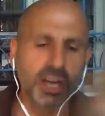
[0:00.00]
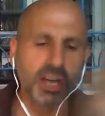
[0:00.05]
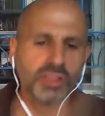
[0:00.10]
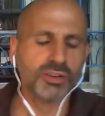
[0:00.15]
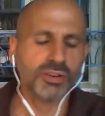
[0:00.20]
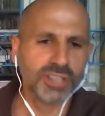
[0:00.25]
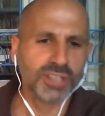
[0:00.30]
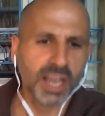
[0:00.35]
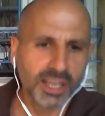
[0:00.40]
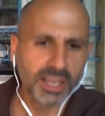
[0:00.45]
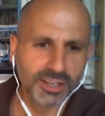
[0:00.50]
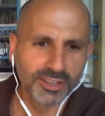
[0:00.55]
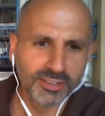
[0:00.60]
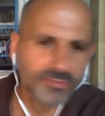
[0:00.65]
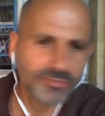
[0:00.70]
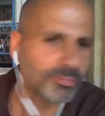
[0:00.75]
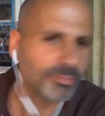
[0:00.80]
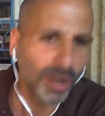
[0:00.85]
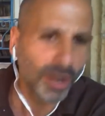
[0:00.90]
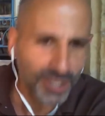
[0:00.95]
cycle of
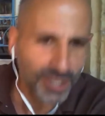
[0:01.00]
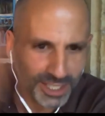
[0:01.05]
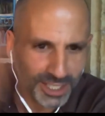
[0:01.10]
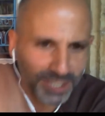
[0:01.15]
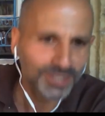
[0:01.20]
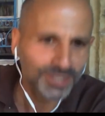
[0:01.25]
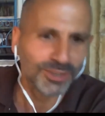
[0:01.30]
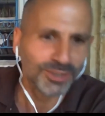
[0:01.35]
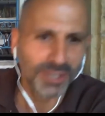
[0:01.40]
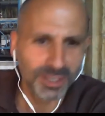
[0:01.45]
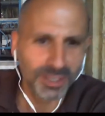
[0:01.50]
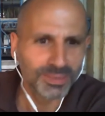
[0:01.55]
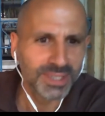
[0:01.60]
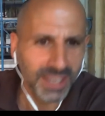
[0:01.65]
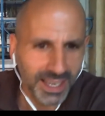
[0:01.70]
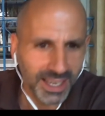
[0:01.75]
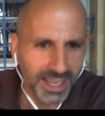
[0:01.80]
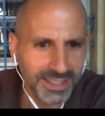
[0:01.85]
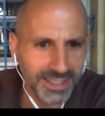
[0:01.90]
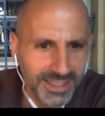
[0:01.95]
Ponzi schemes
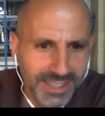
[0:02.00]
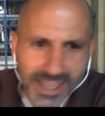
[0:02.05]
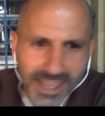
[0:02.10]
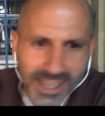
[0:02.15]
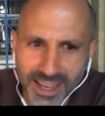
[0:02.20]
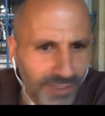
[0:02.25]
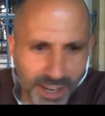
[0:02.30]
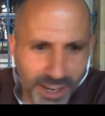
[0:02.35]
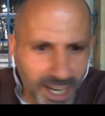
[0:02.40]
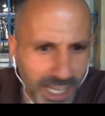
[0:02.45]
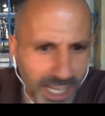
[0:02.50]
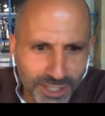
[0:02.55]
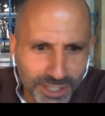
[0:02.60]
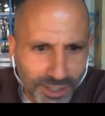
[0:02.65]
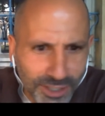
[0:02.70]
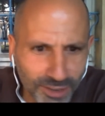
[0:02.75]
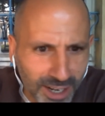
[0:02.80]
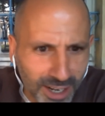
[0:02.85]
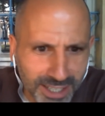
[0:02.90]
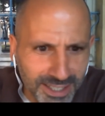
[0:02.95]
and financial
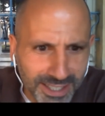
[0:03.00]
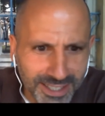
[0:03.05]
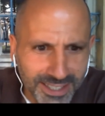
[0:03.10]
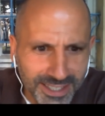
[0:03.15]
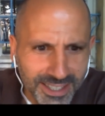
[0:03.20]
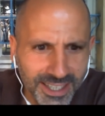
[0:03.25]
crisis?